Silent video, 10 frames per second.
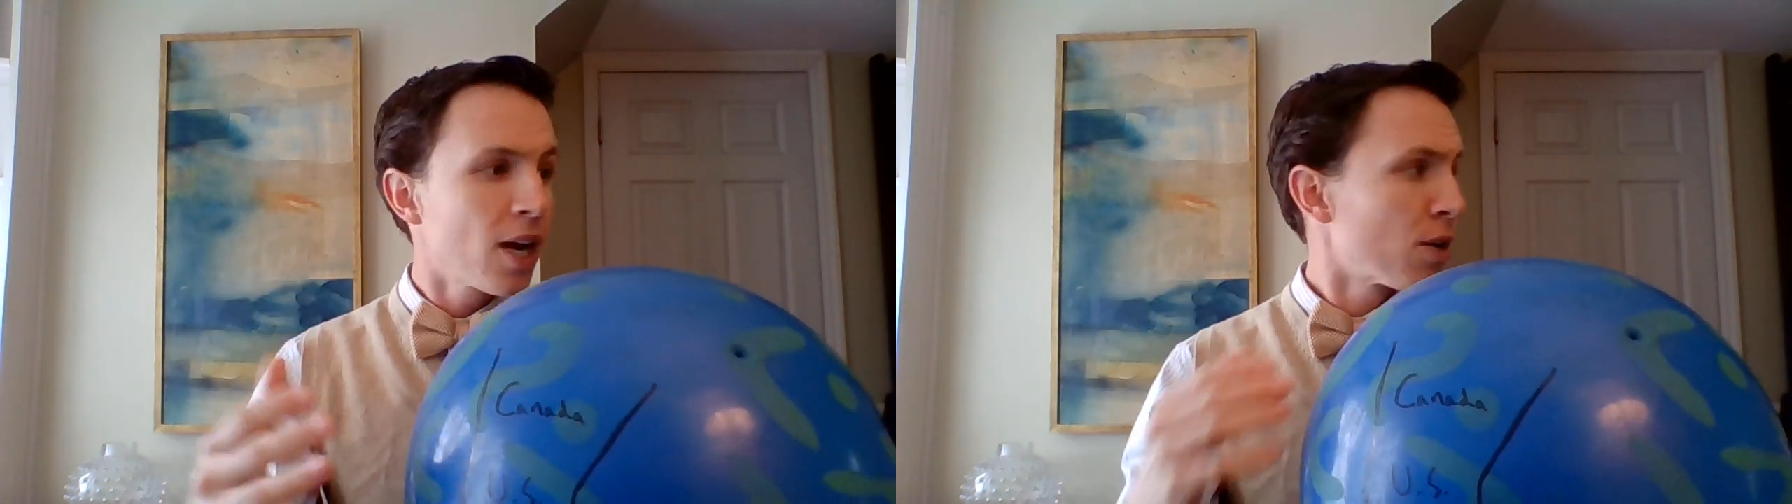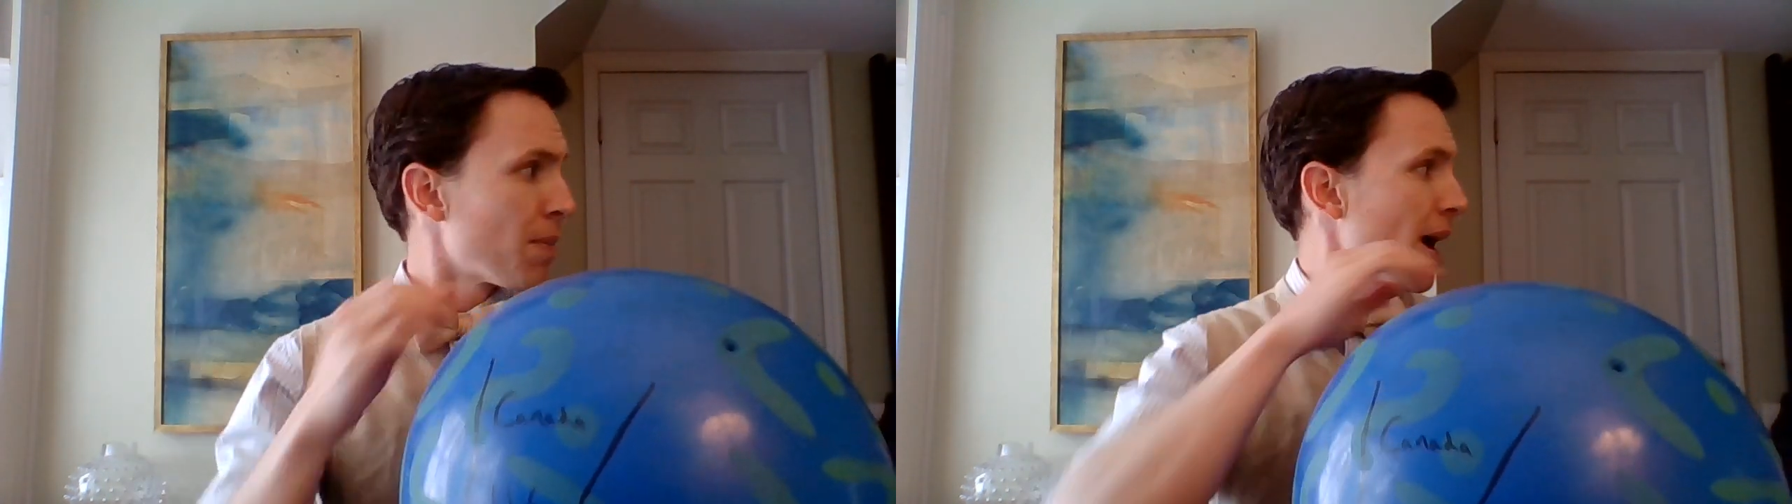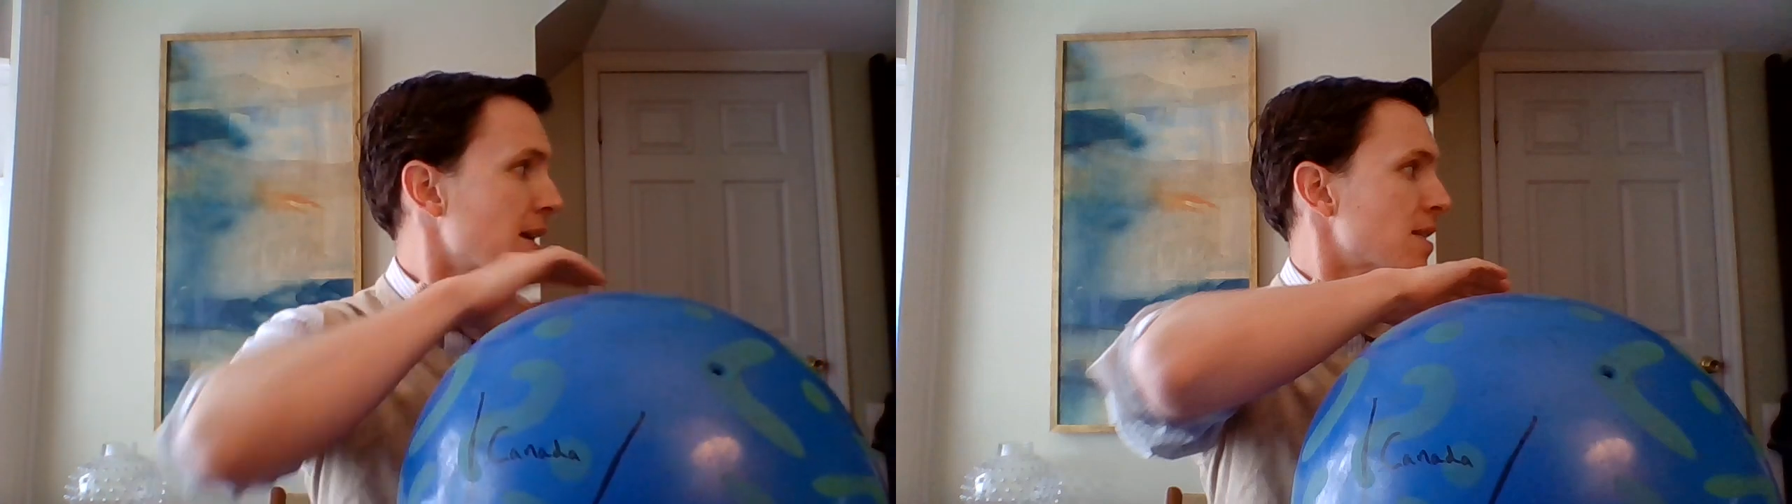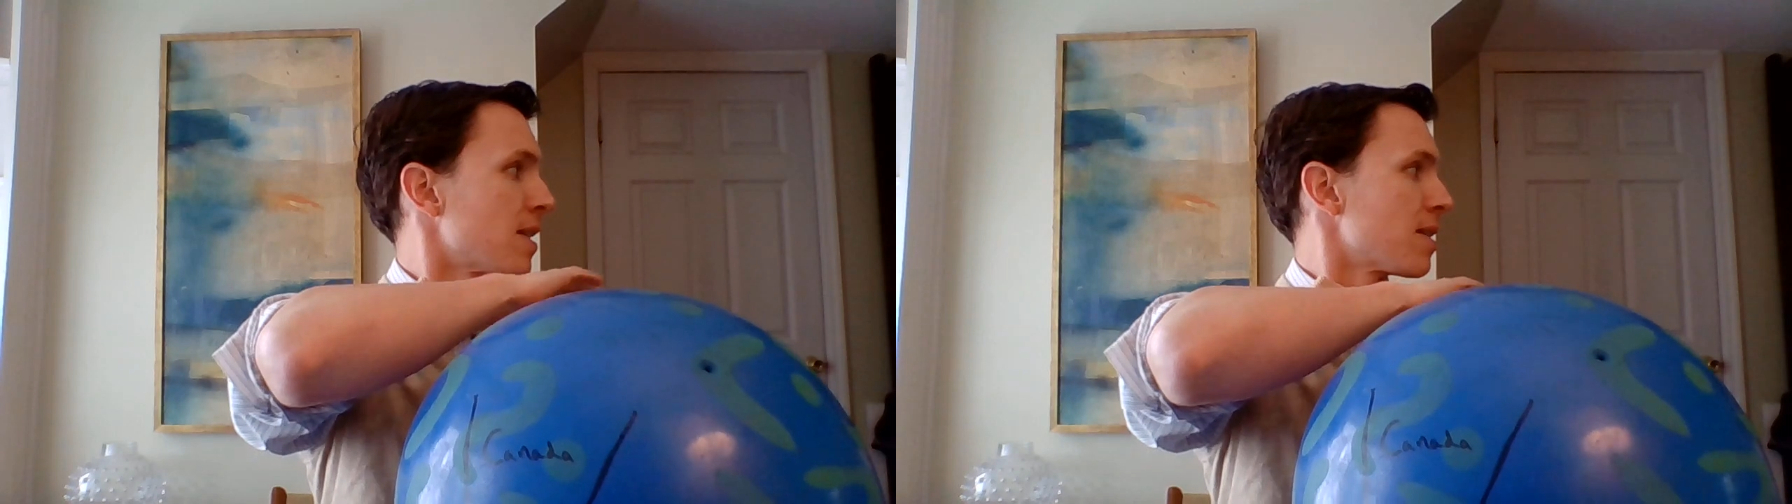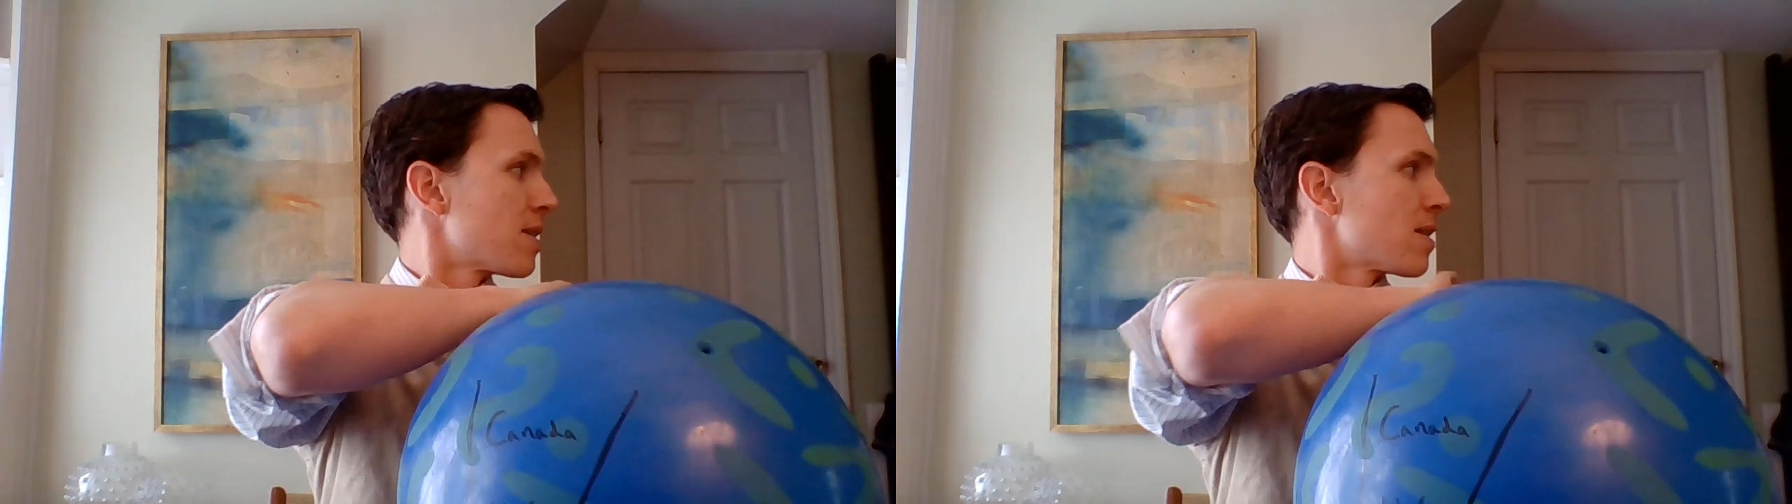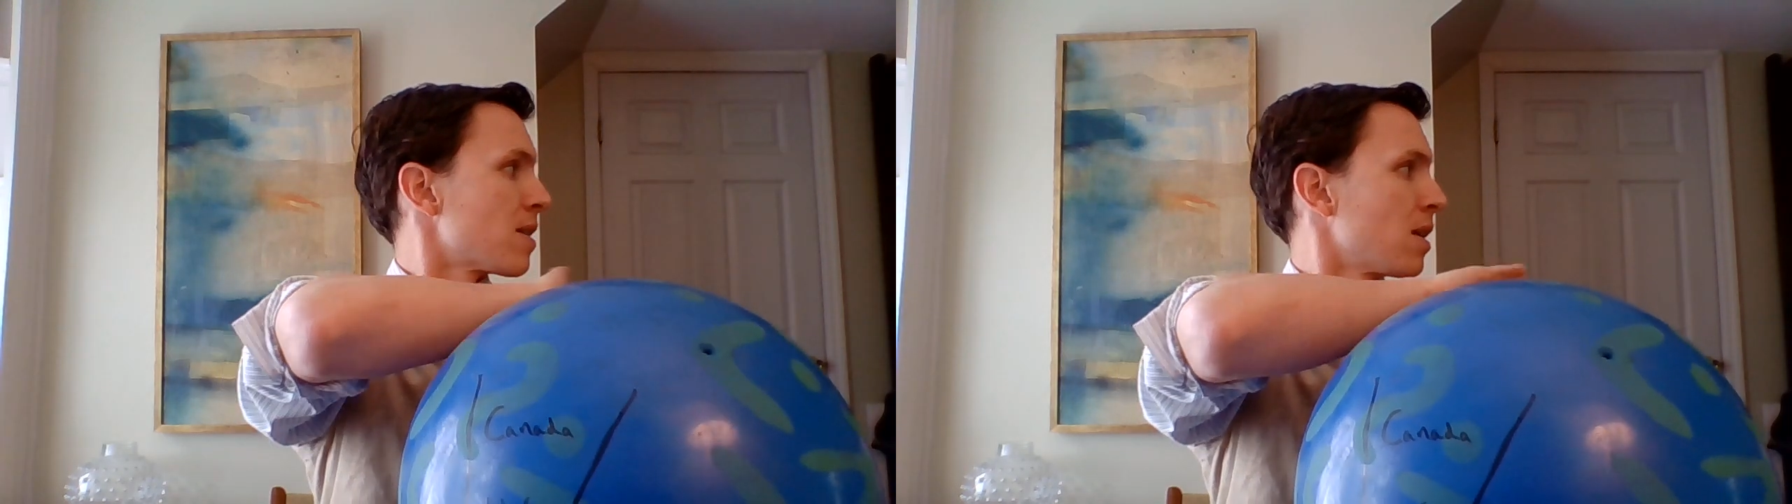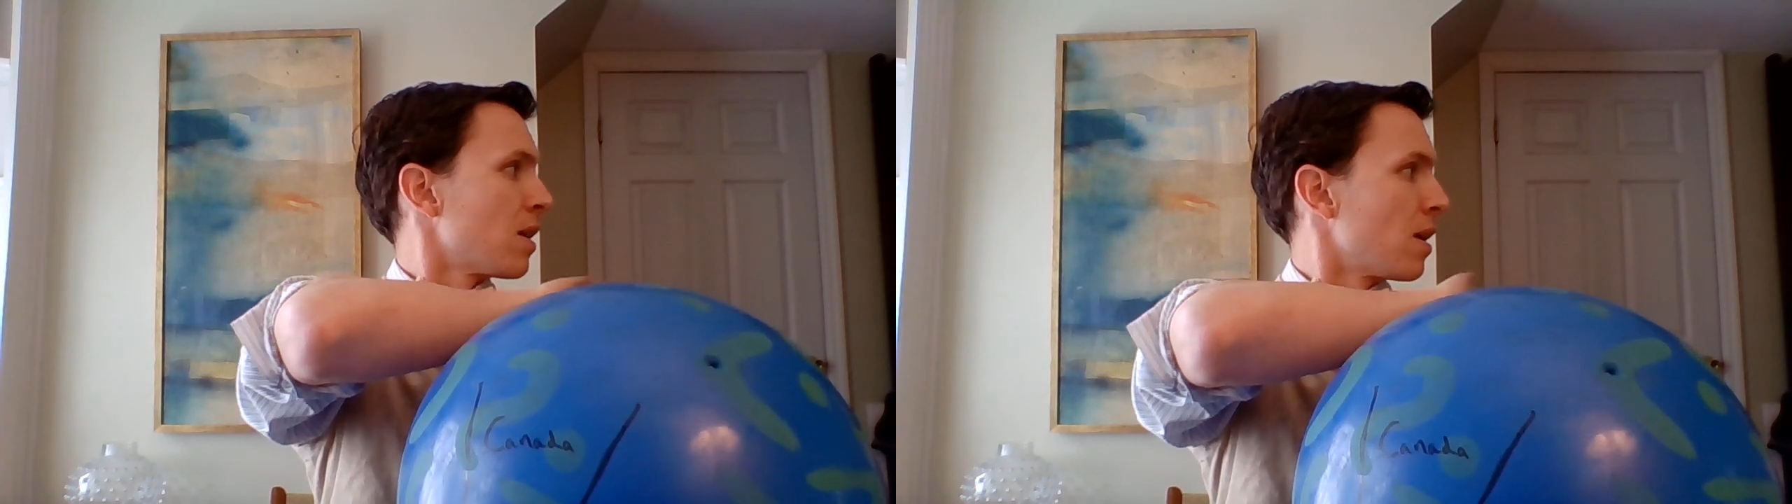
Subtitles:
air masses